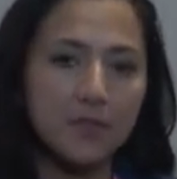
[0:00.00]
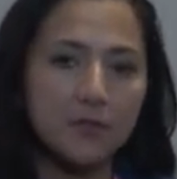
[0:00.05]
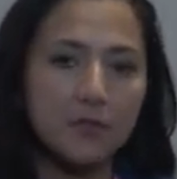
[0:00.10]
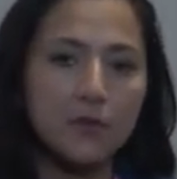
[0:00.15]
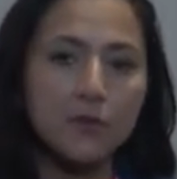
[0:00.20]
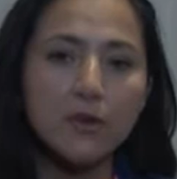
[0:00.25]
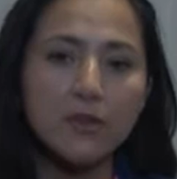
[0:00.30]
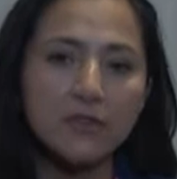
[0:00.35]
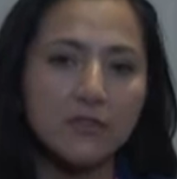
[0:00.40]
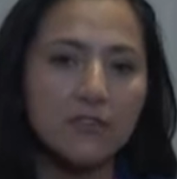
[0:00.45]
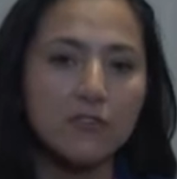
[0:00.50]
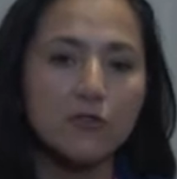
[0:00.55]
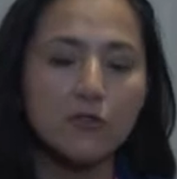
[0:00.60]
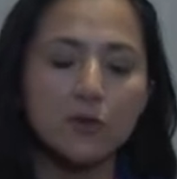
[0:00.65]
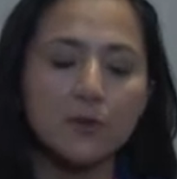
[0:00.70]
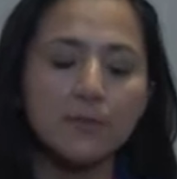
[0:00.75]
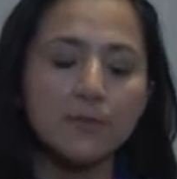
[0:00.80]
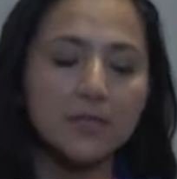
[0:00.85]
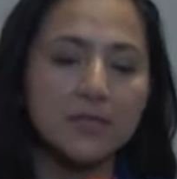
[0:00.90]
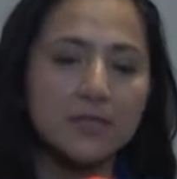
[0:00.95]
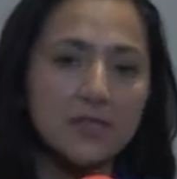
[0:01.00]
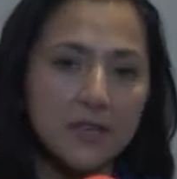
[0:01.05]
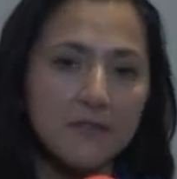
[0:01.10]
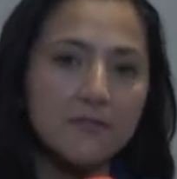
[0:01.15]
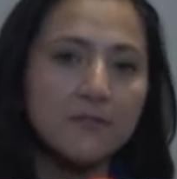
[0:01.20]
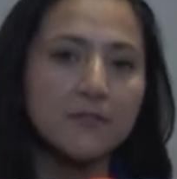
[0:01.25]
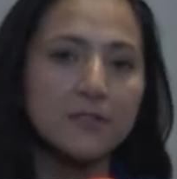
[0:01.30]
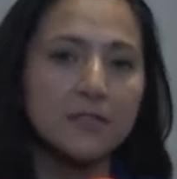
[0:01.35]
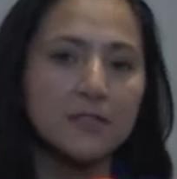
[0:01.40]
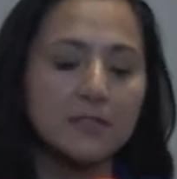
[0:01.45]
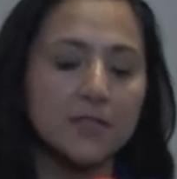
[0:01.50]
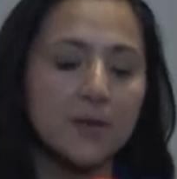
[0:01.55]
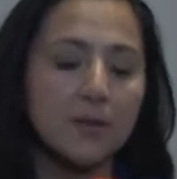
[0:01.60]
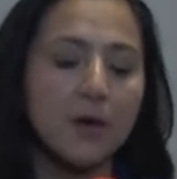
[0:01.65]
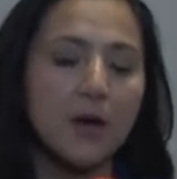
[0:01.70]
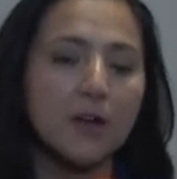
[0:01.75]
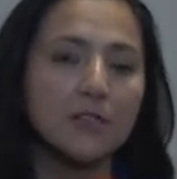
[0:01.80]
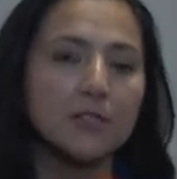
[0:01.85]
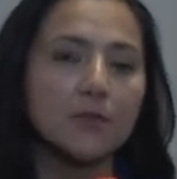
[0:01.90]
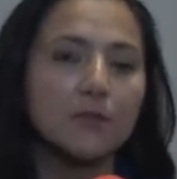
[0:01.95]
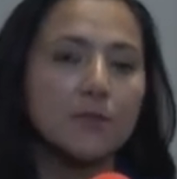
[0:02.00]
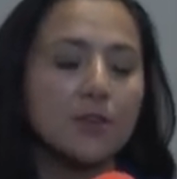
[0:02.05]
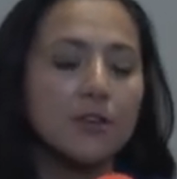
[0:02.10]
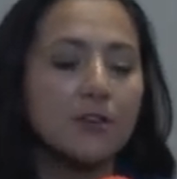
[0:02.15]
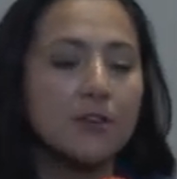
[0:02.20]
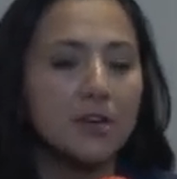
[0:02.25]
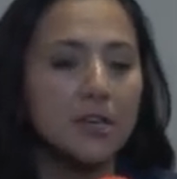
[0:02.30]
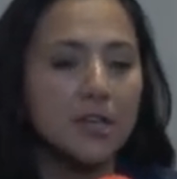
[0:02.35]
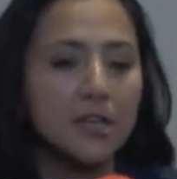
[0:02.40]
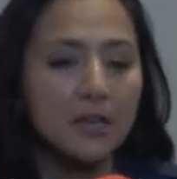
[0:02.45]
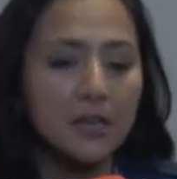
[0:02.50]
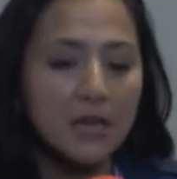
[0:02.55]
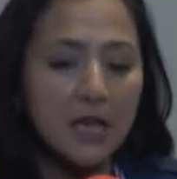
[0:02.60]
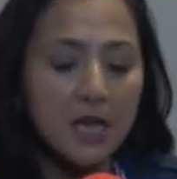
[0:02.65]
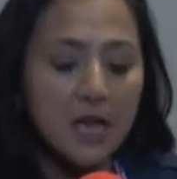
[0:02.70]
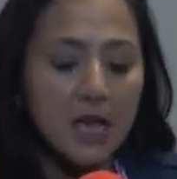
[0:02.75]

doing this trip as safely as I possibly could,